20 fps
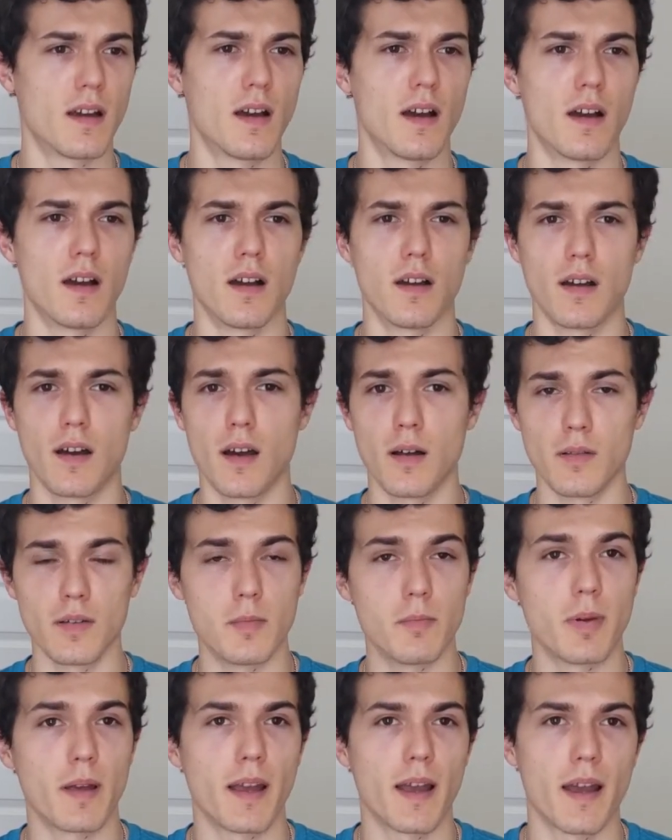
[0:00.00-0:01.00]

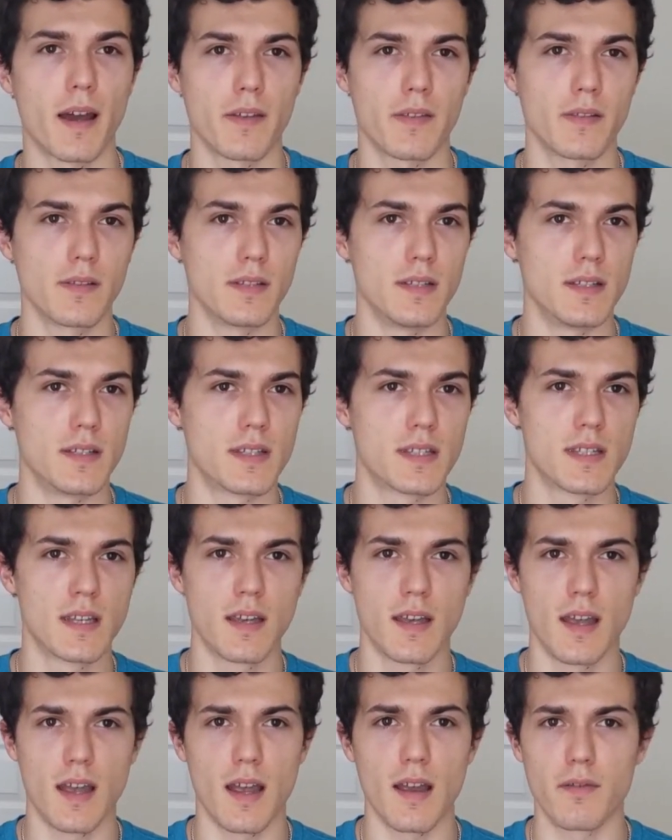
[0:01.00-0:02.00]
Olympic athletes,
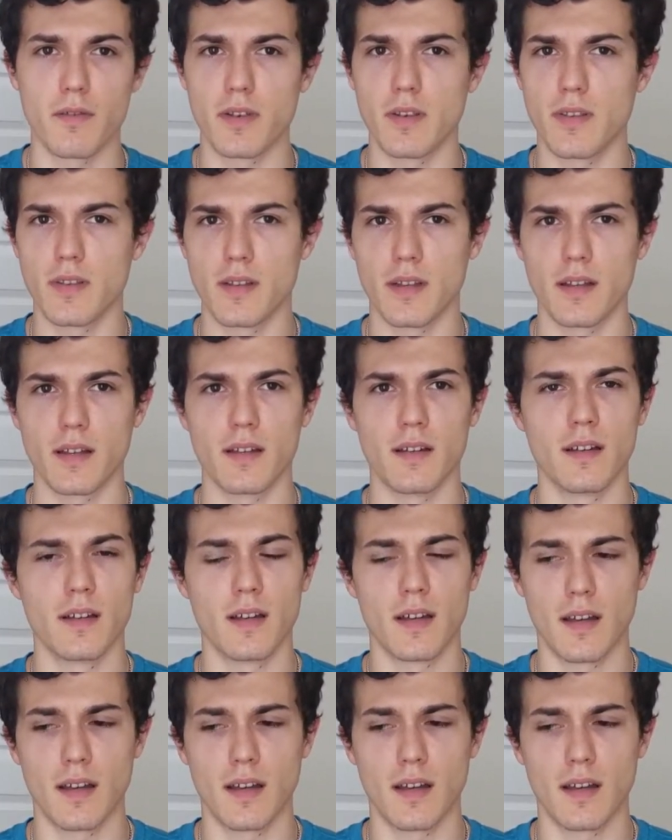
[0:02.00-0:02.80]
everything.